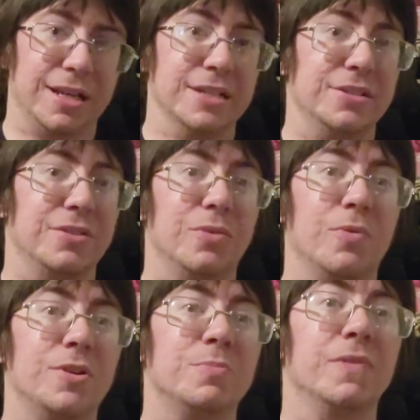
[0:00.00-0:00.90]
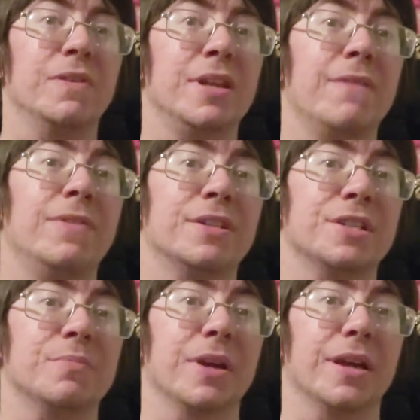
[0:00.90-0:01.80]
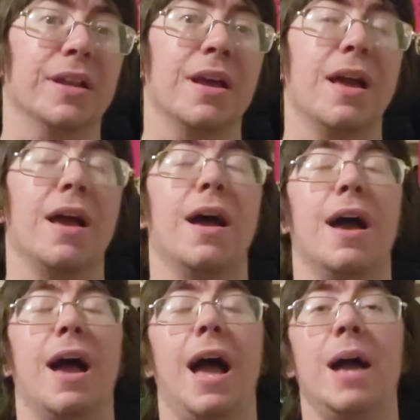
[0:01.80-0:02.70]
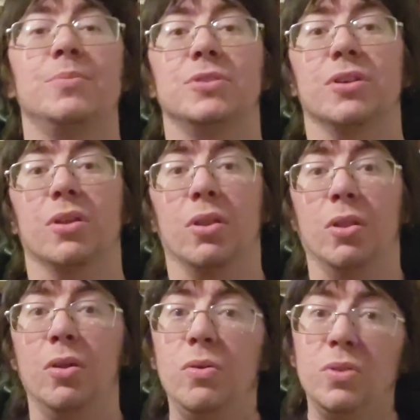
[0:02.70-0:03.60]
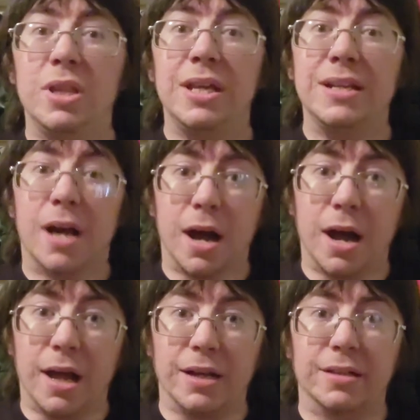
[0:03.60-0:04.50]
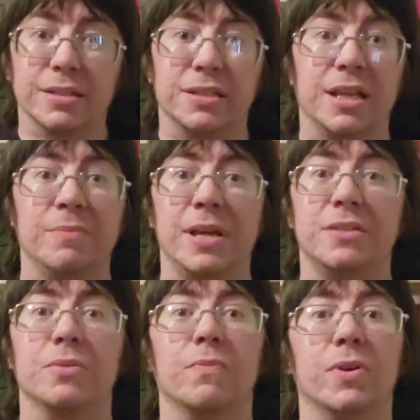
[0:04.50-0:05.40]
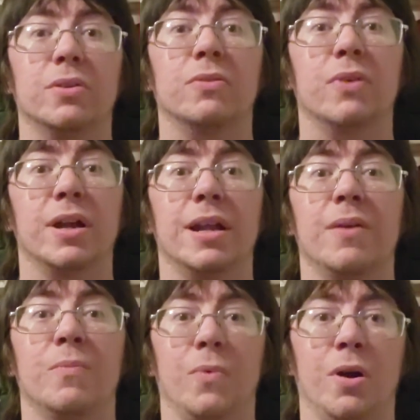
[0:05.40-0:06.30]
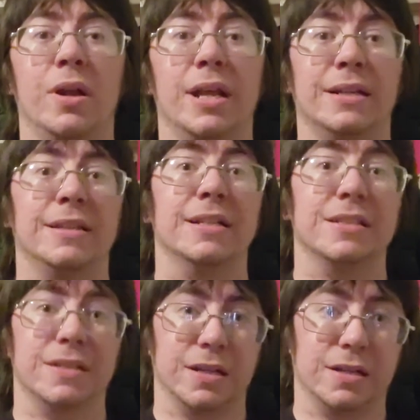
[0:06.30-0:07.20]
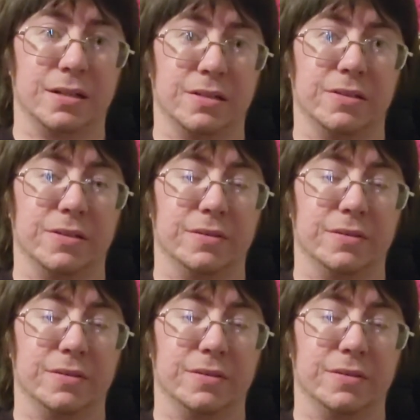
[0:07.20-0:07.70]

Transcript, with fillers: Is it the worst movie Netflix has made? Absolutely not. Because they made some real grade A 1 out of 10 stinkers.